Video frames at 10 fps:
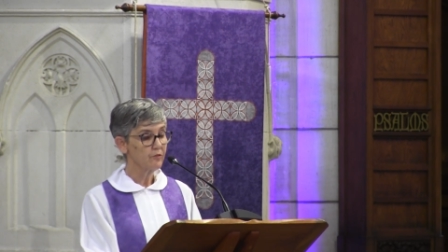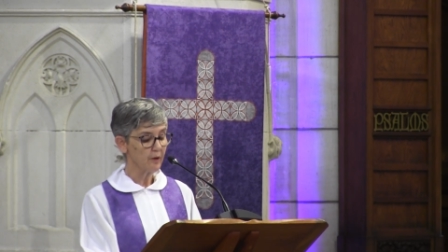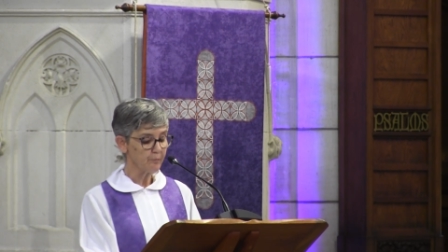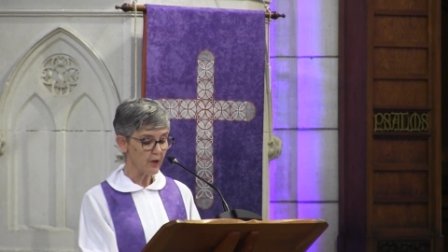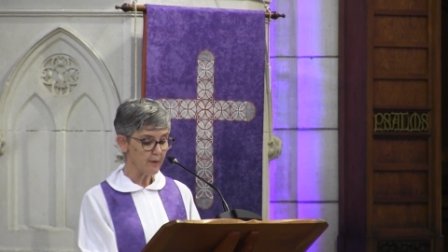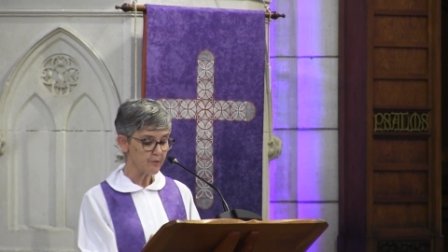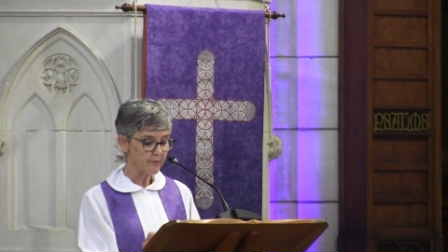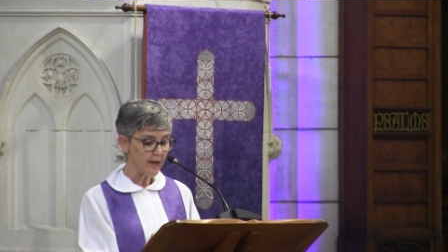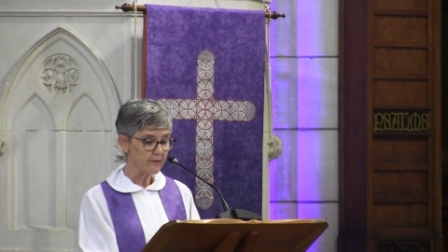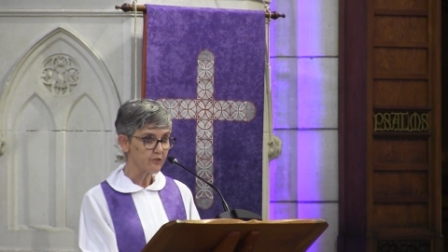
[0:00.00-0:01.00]

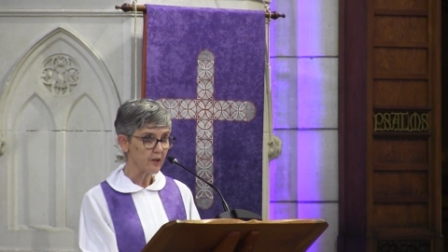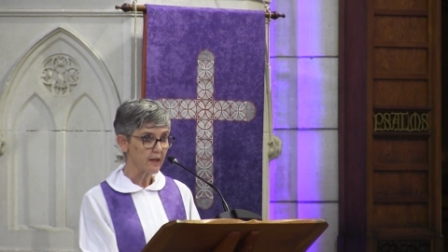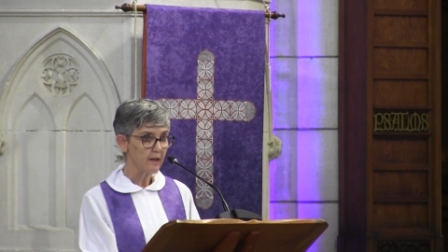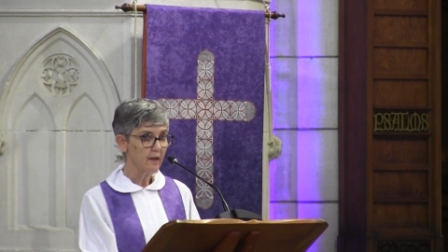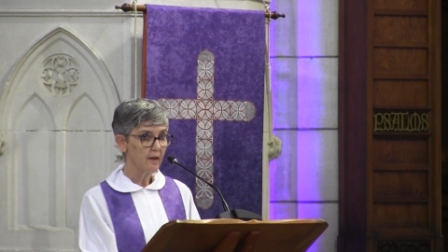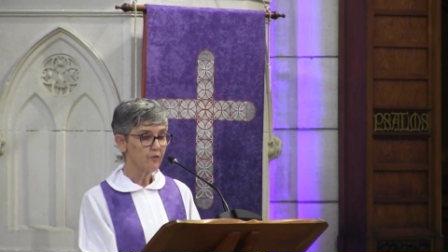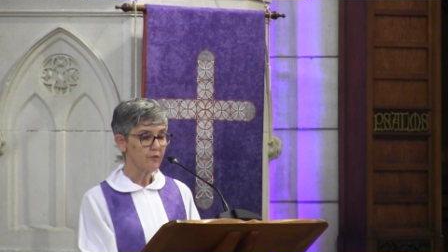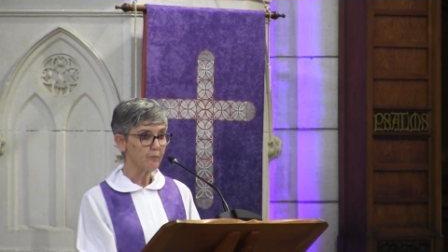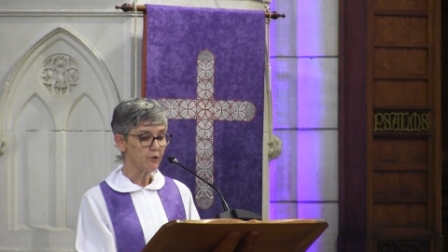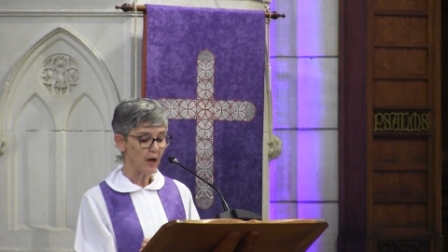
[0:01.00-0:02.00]
sometimes nudging,
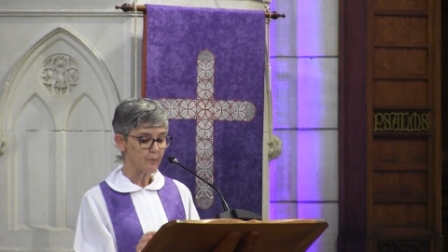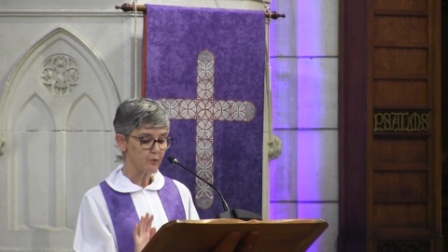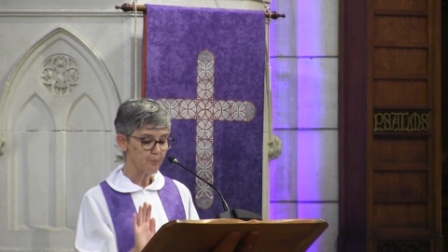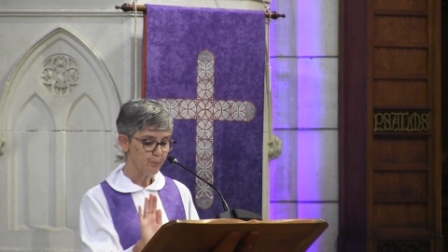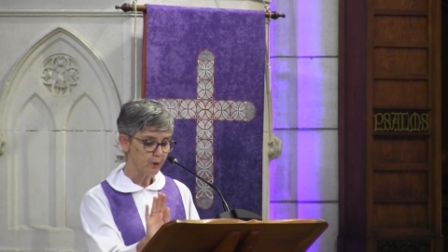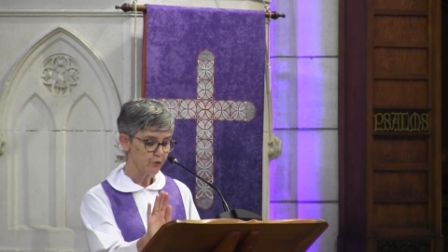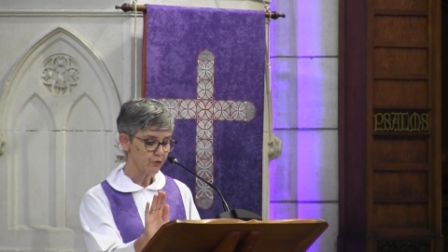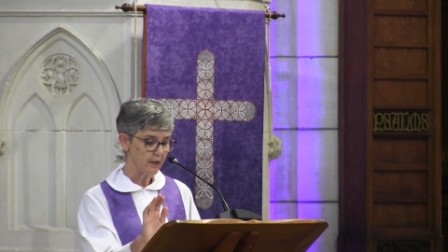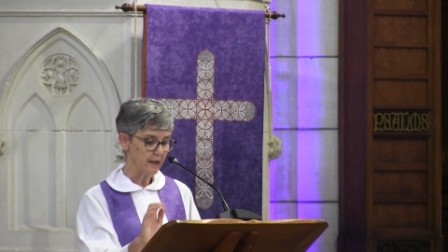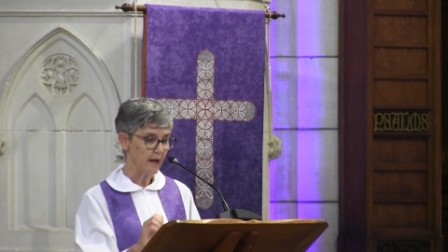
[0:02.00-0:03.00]
sometimes
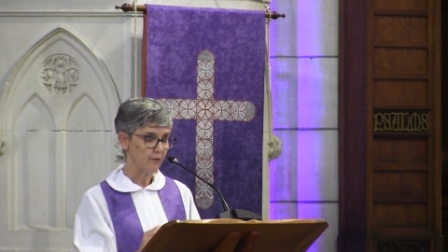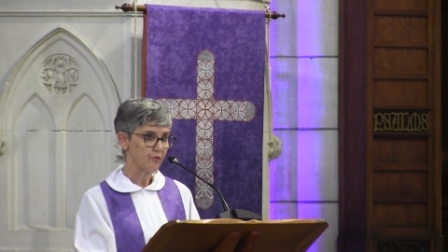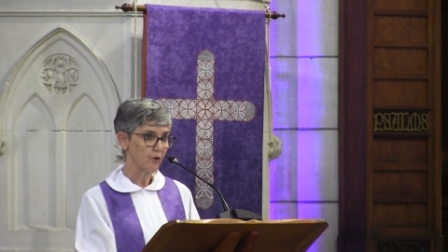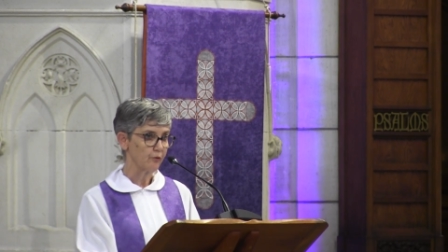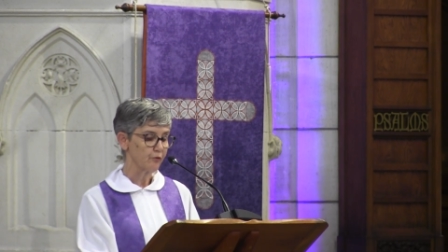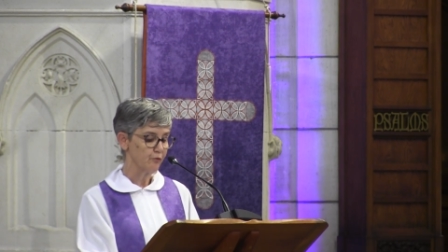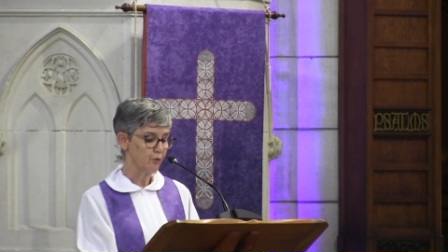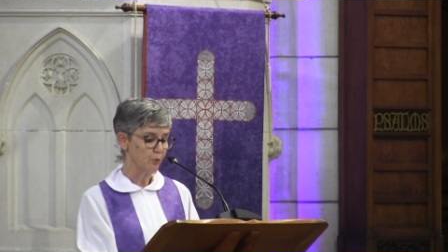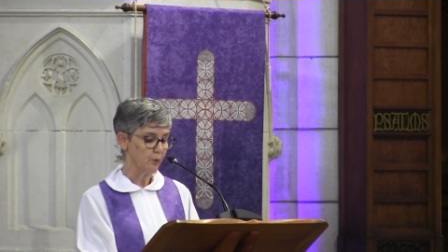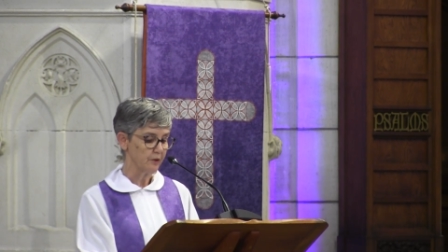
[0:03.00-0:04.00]
pushing ourselves
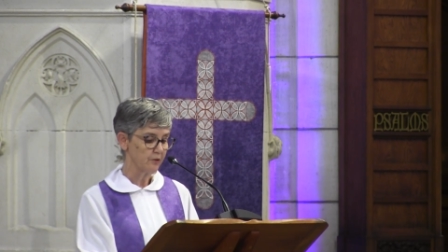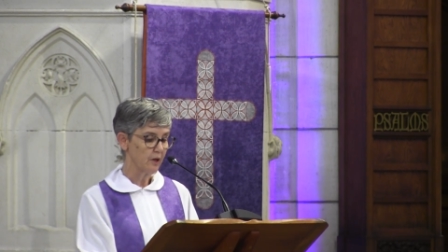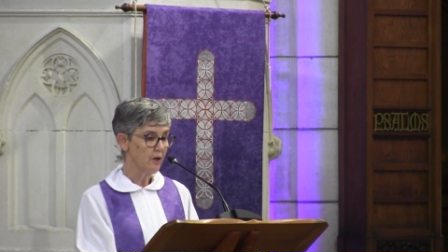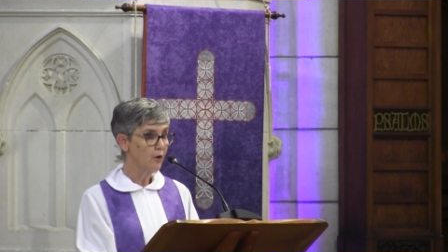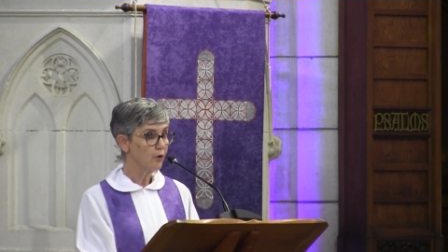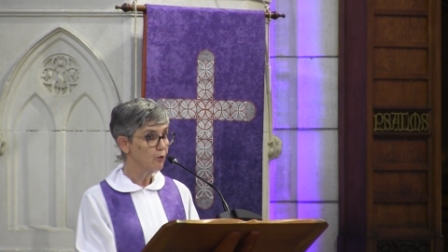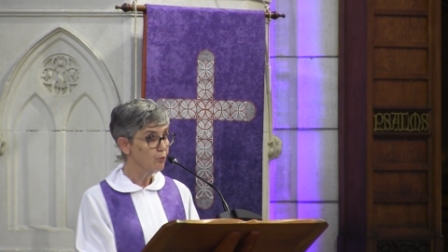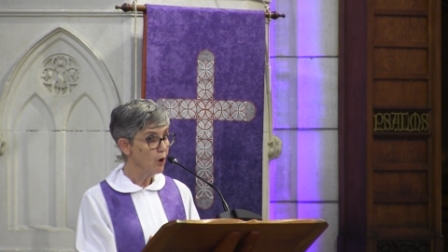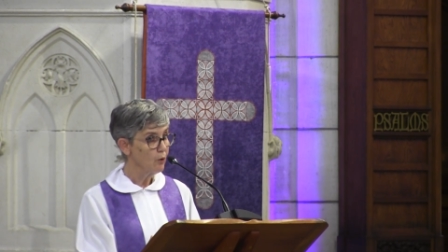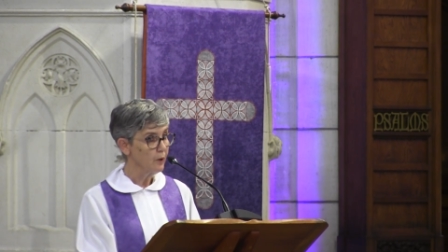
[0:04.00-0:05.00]
forward,
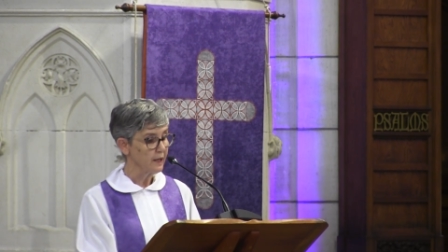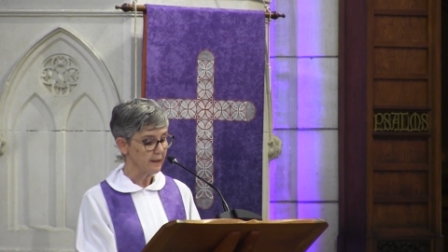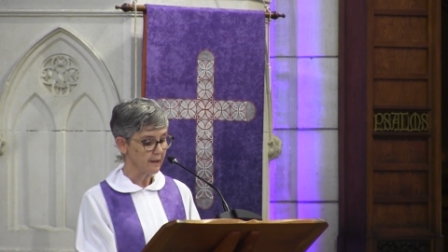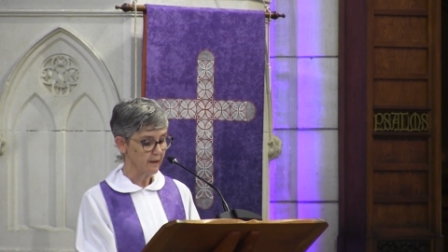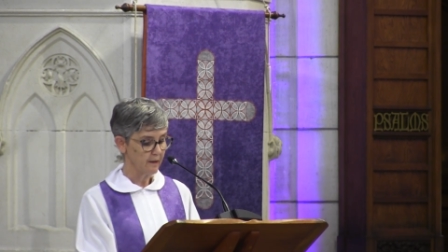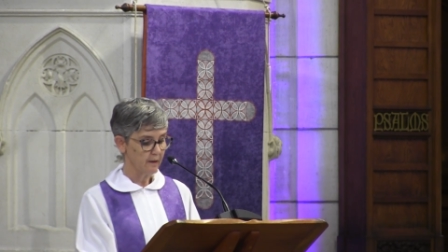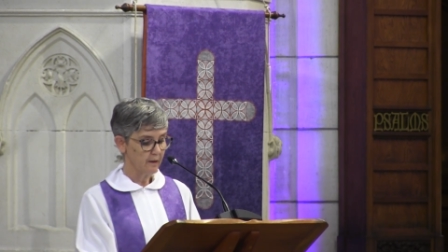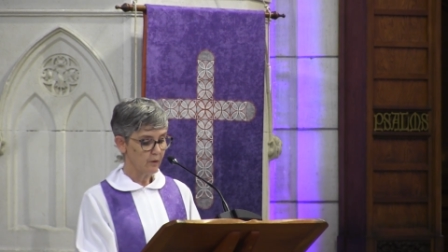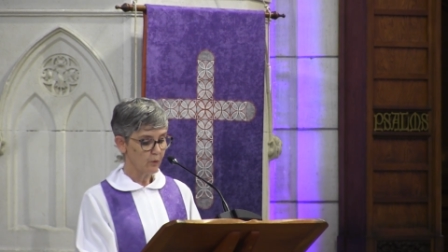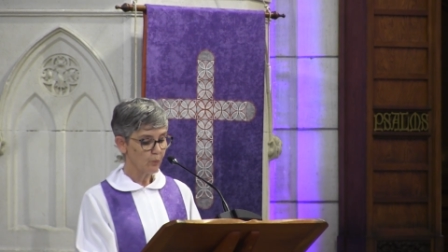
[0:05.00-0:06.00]
growing,
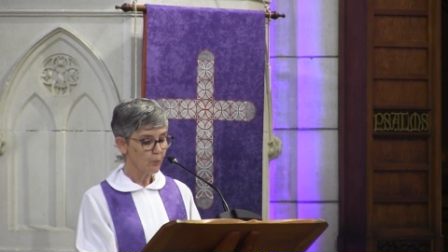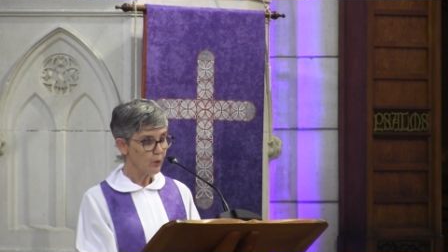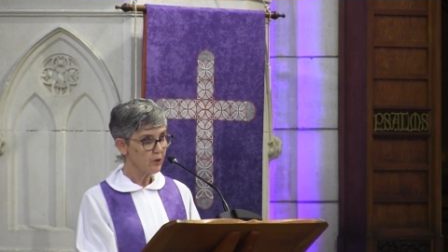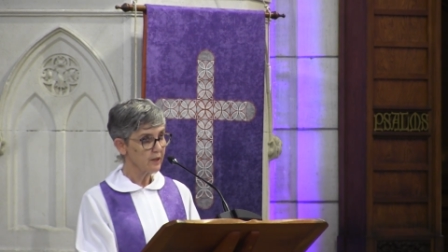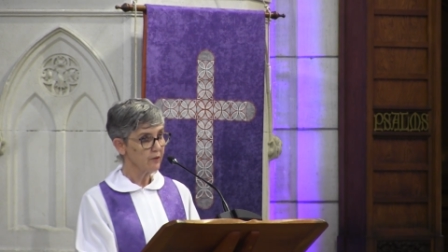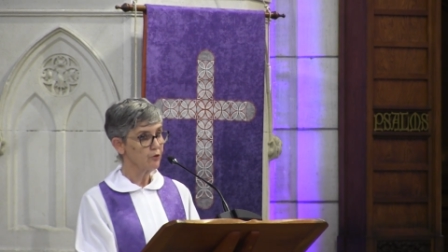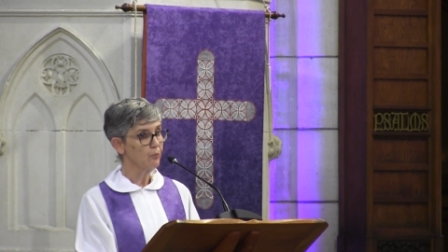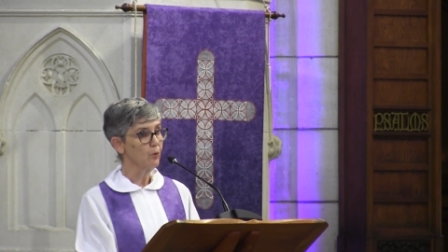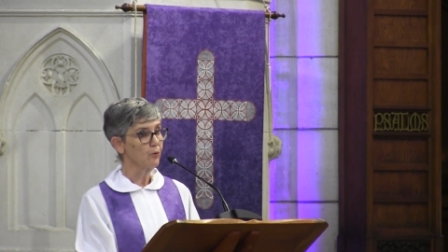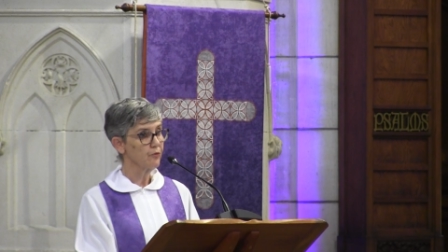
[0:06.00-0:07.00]
working
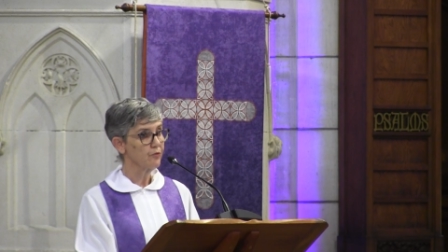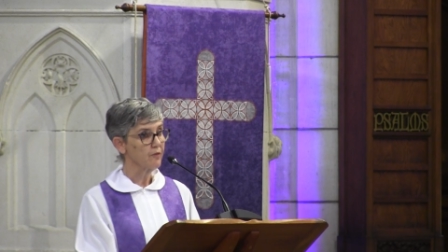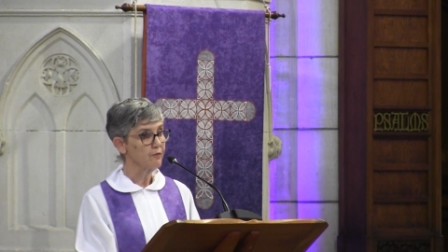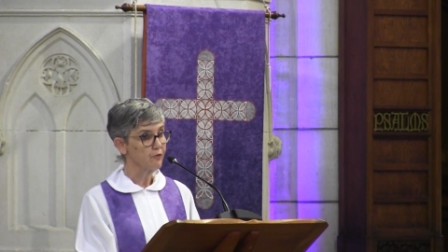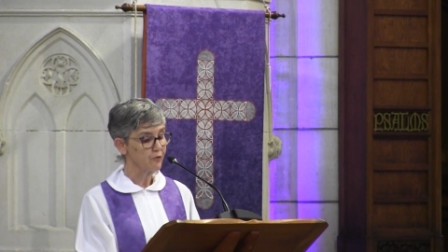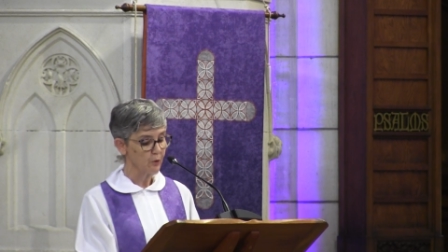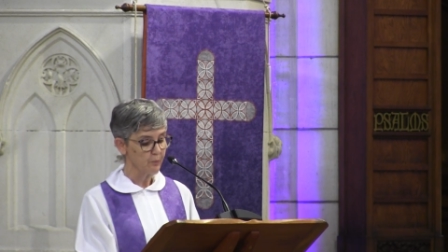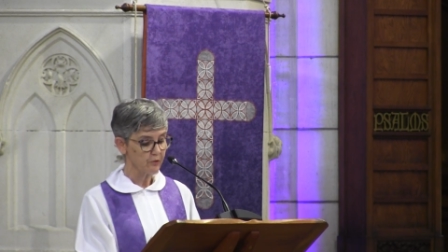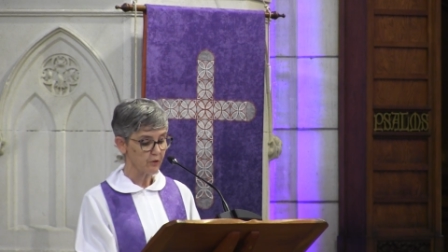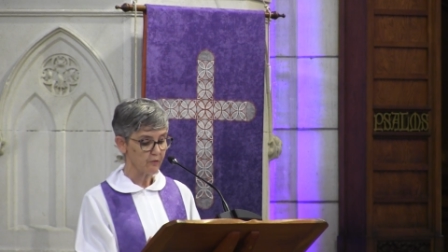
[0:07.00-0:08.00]
towards the
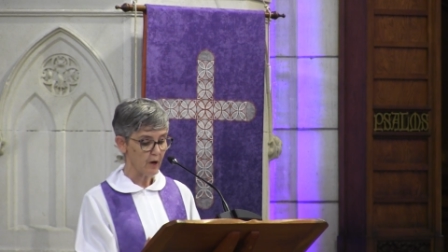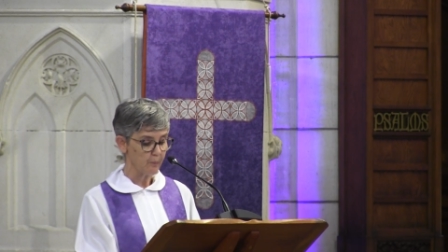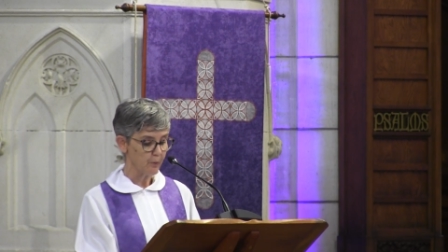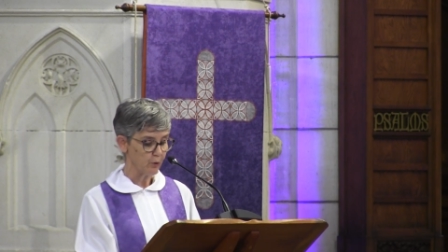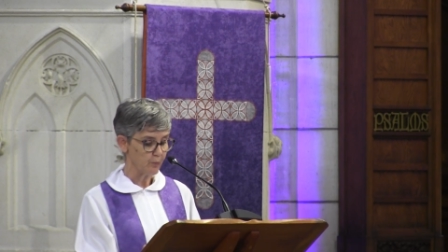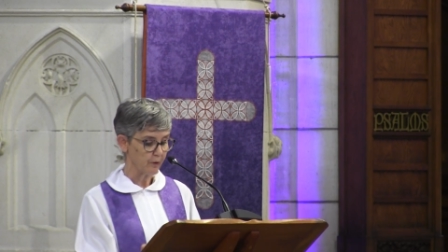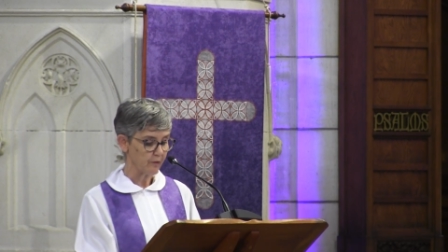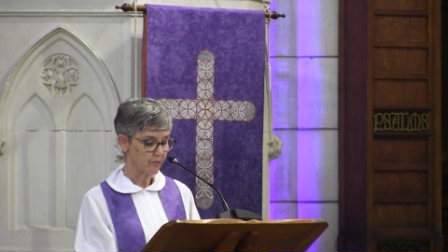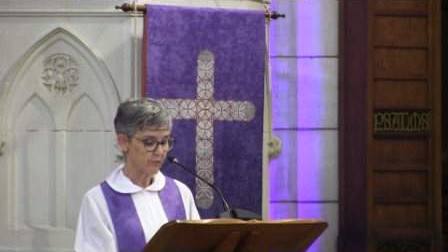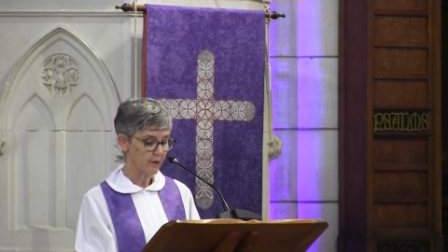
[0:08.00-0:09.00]
fulfillment of our
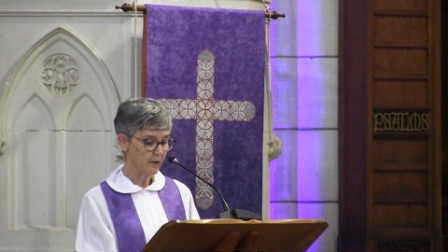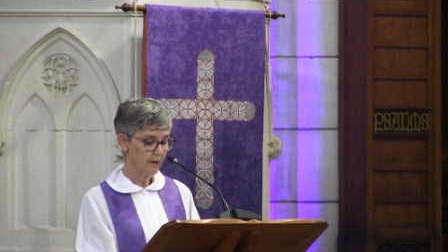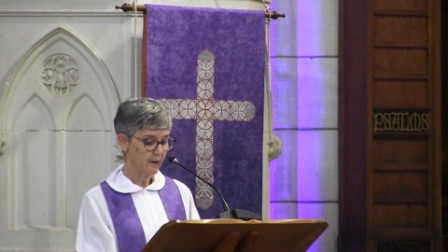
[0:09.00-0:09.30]
purpose.